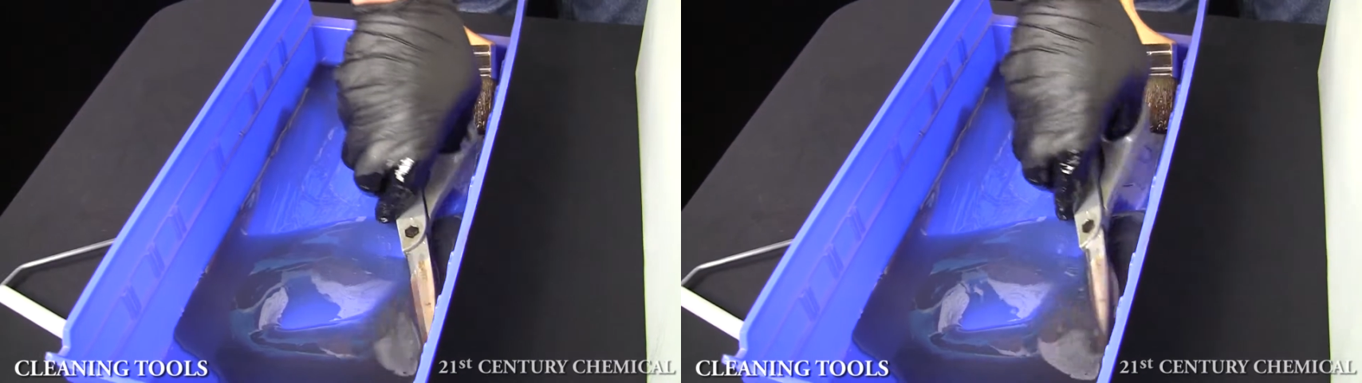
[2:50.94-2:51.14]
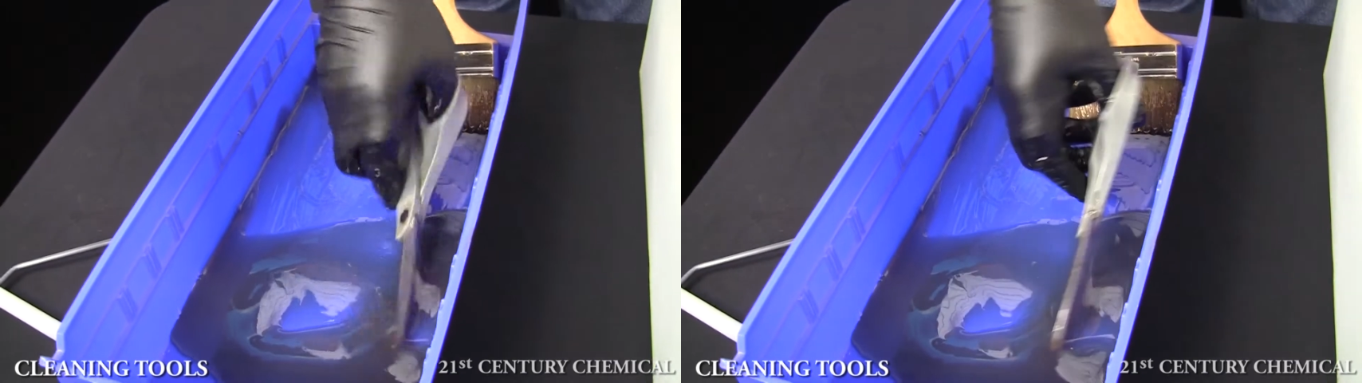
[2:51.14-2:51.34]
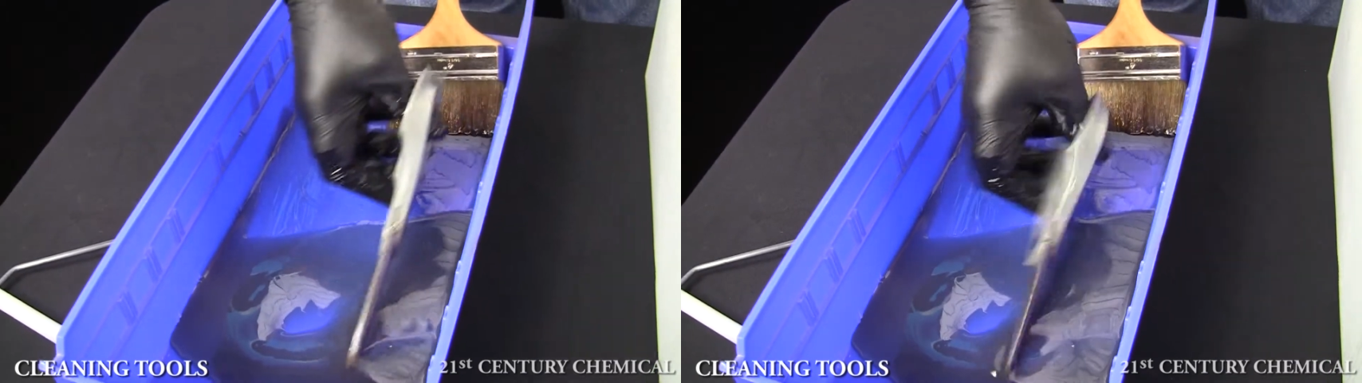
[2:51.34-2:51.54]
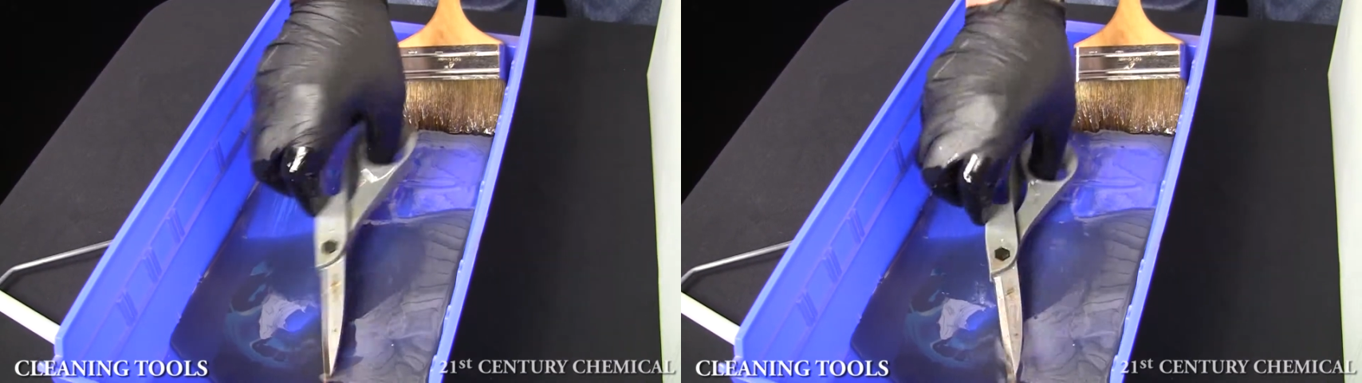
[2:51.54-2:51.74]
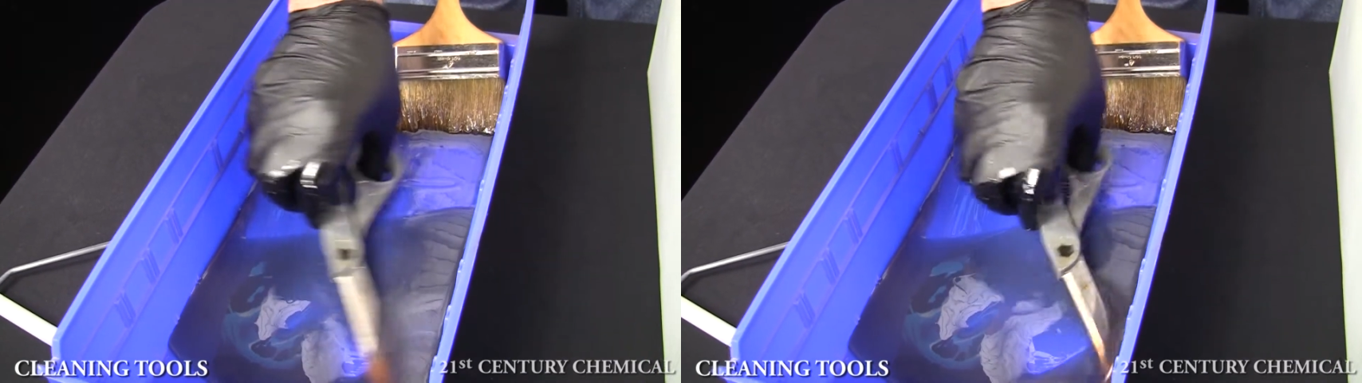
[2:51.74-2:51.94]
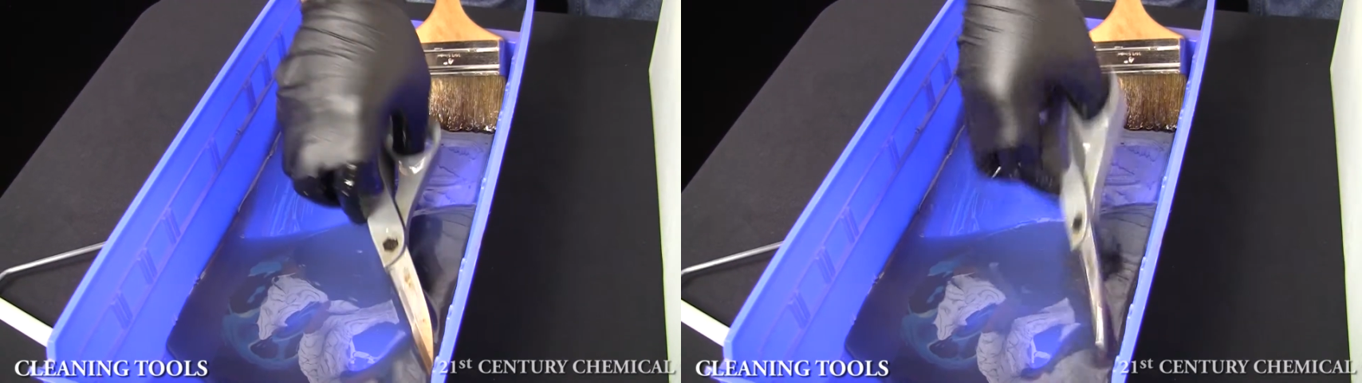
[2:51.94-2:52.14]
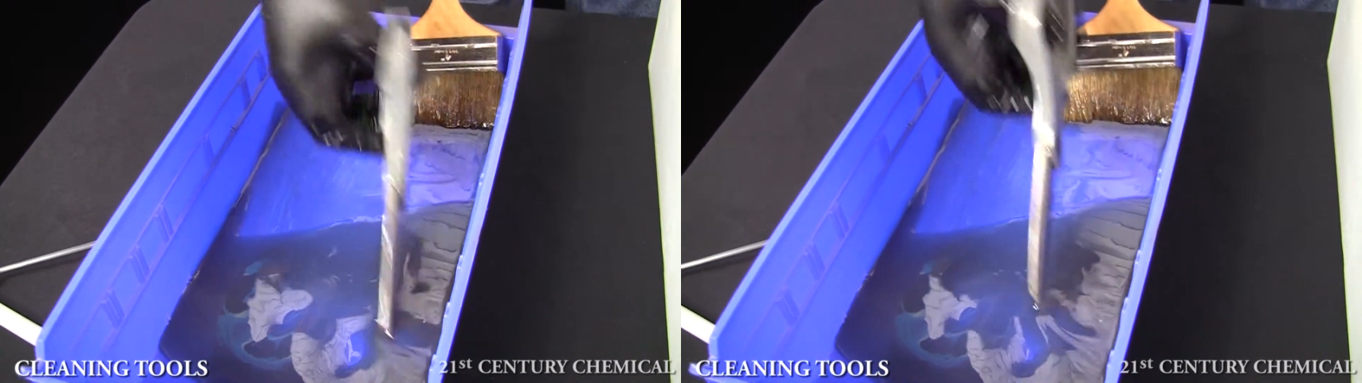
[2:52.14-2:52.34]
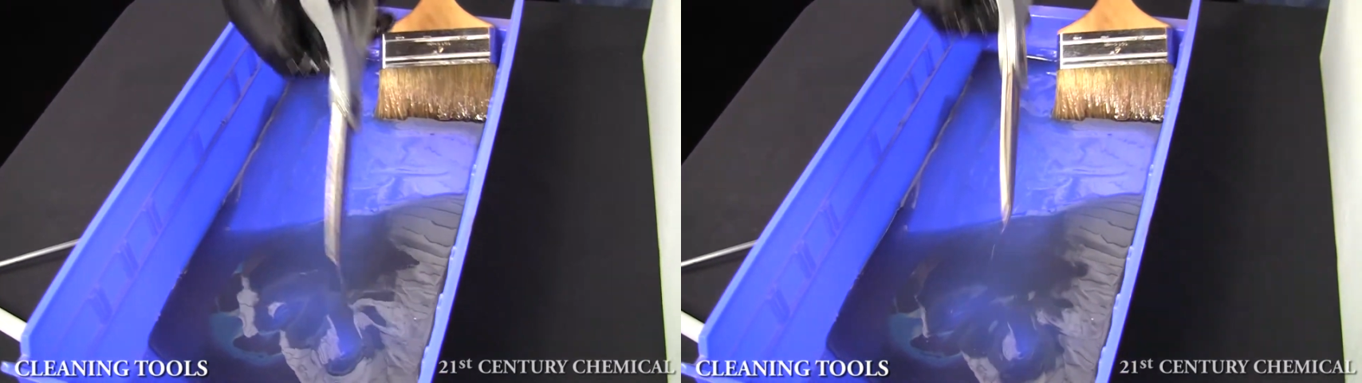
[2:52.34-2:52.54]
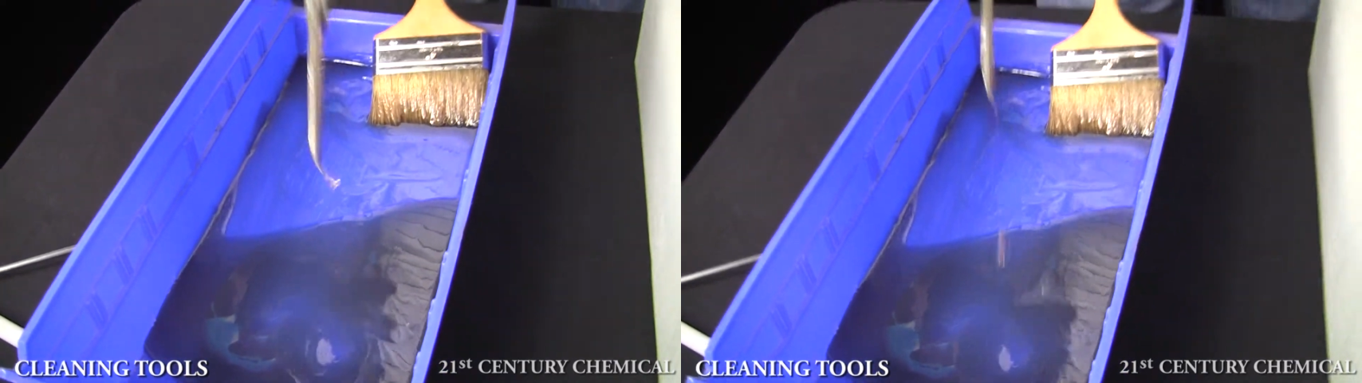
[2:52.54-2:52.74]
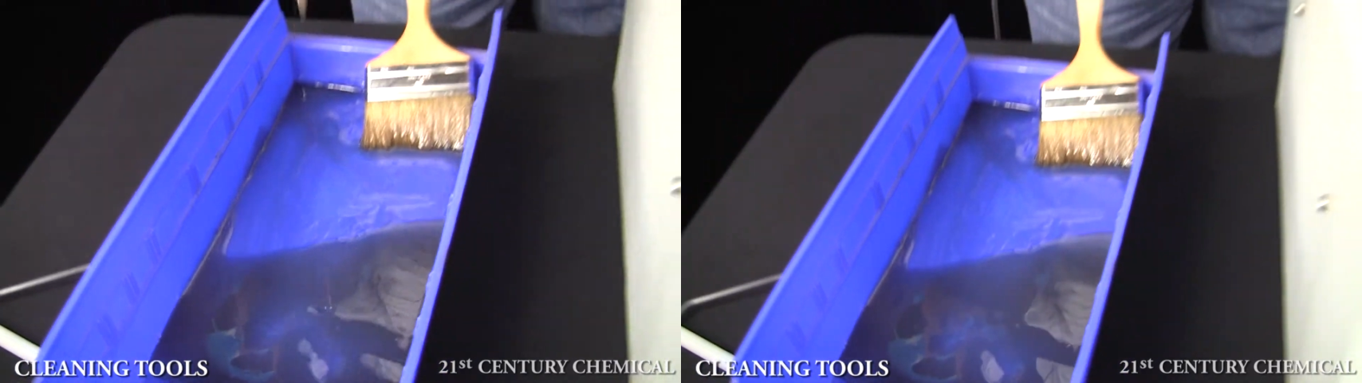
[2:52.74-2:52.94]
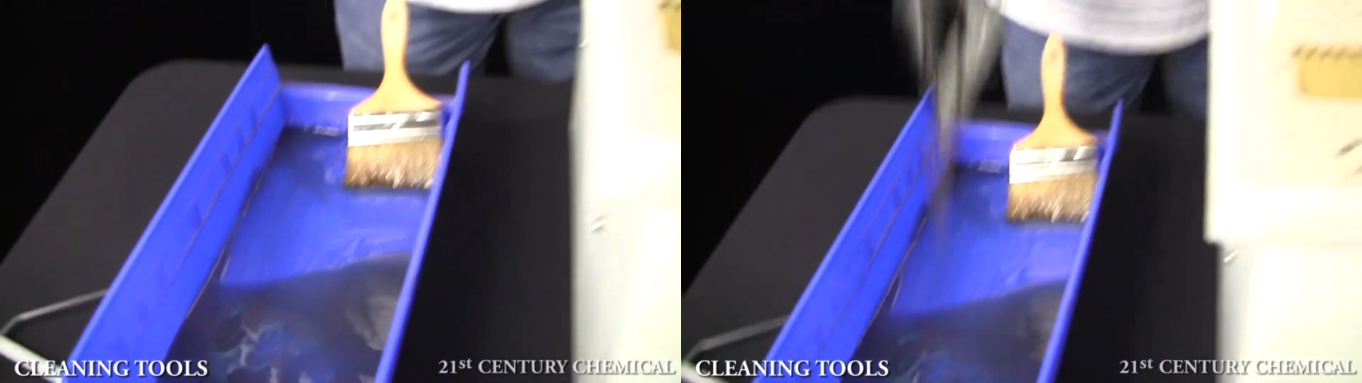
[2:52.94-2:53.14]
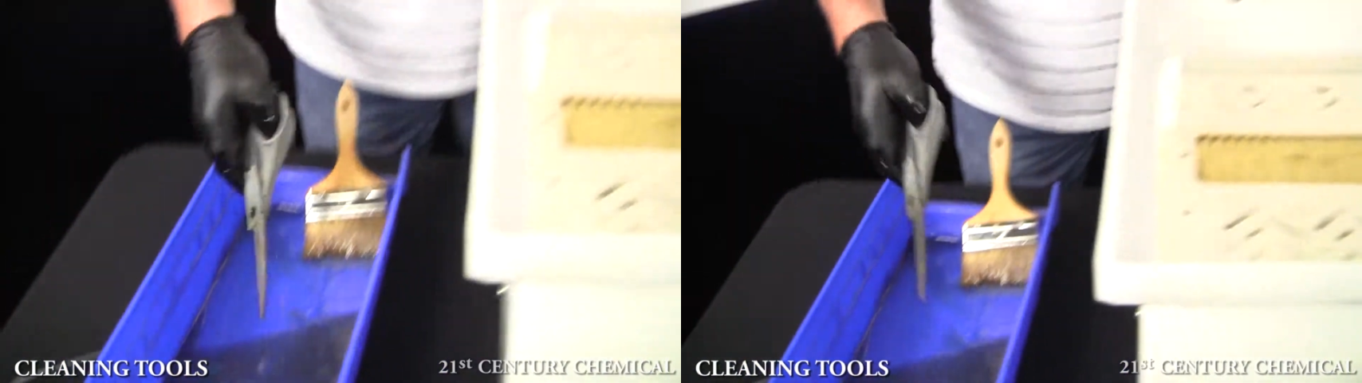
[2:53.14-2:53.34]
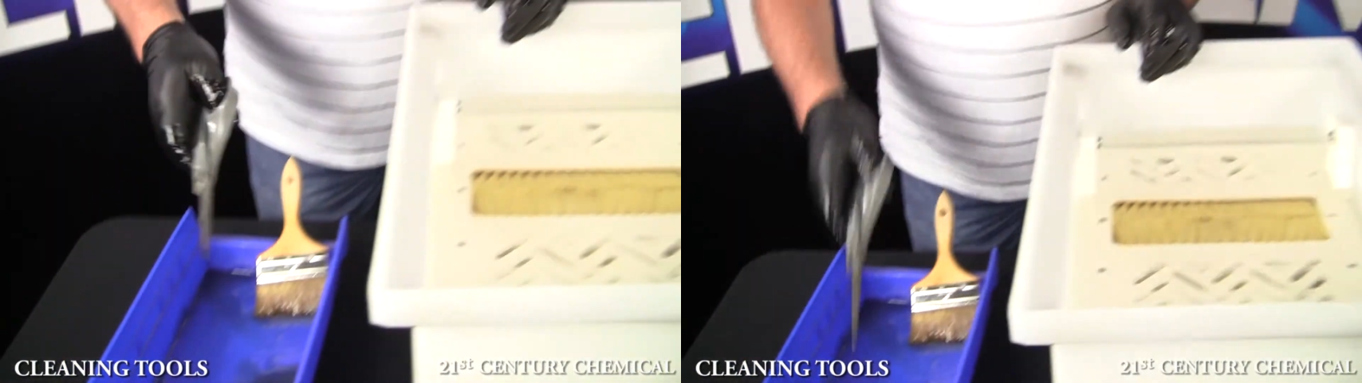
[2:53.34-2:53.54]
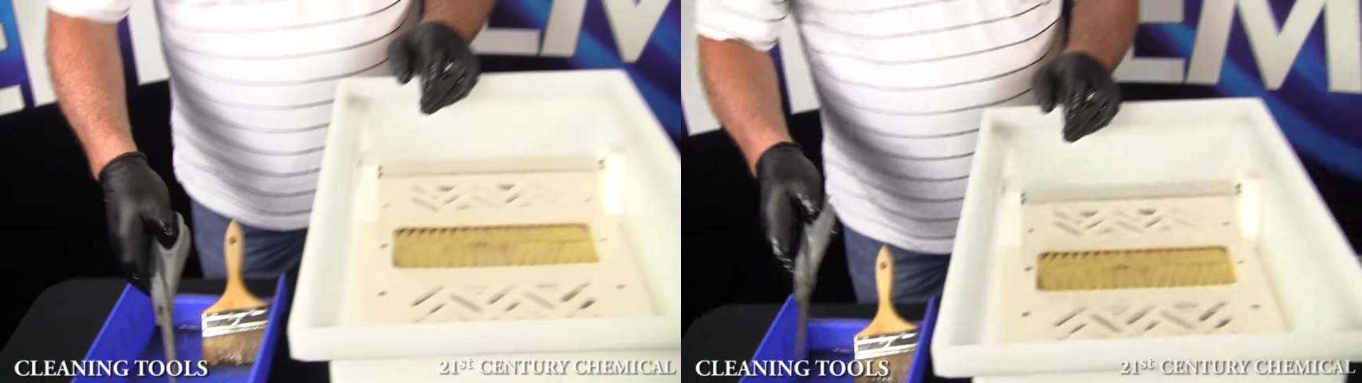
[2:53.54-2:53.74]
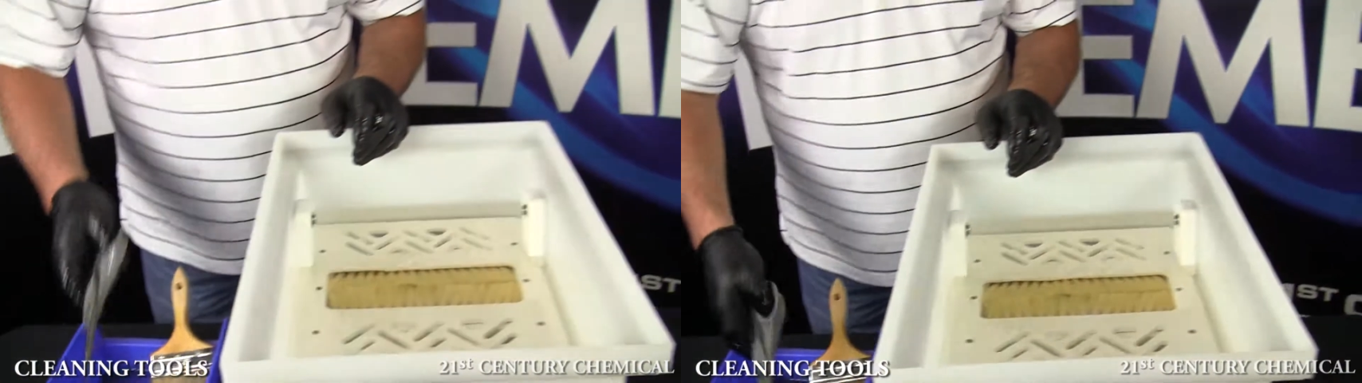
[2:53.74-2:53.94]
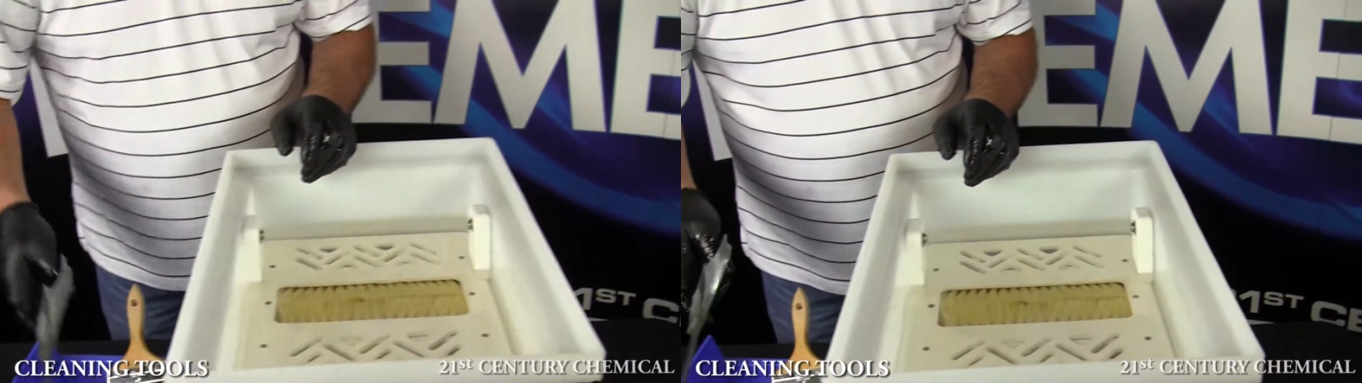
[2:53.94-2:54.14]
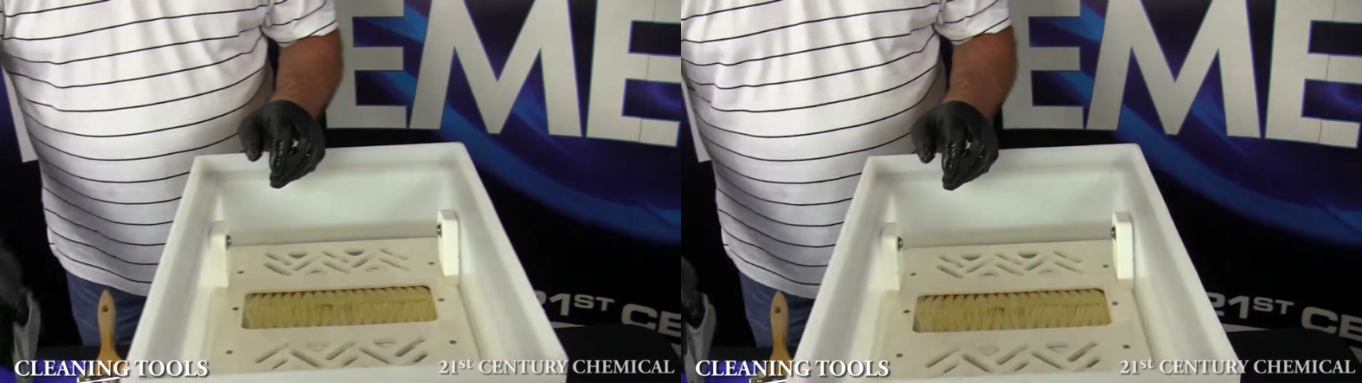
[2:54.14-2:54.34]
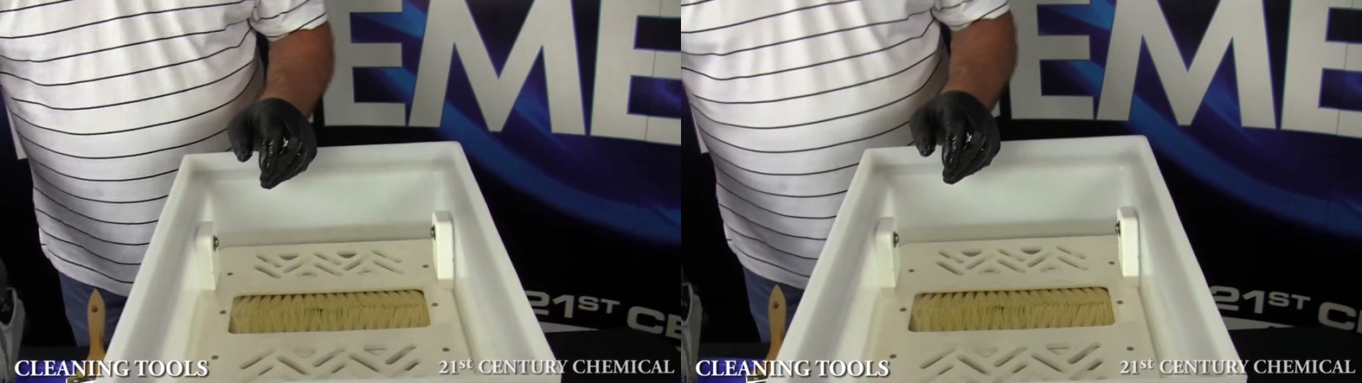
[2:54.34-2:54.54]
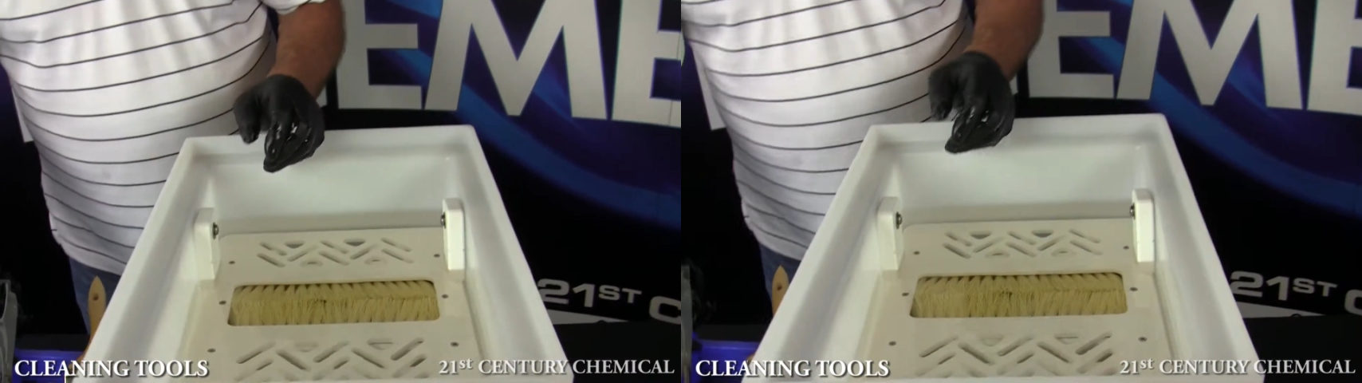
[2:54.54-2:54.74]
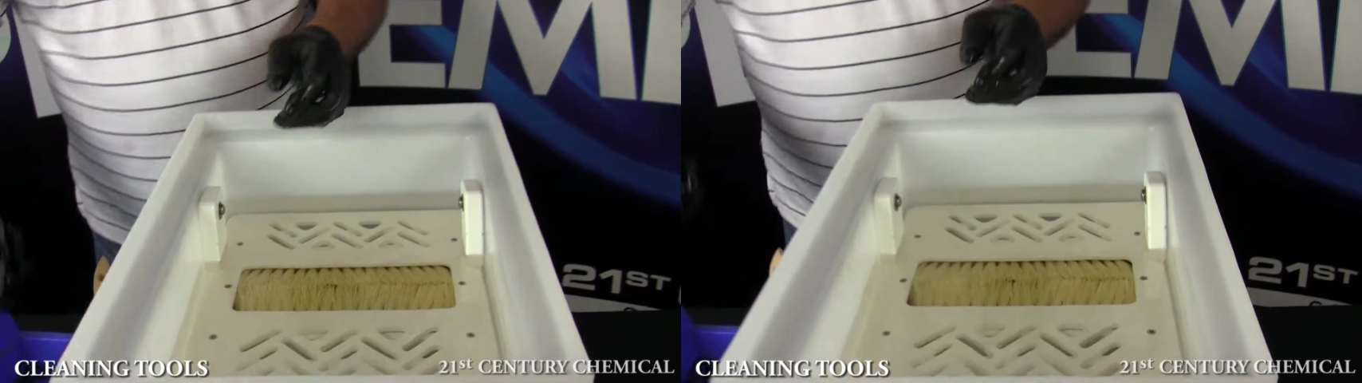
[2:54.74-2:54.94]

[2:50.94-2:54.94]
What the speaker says: Nobody's mouth can be seen.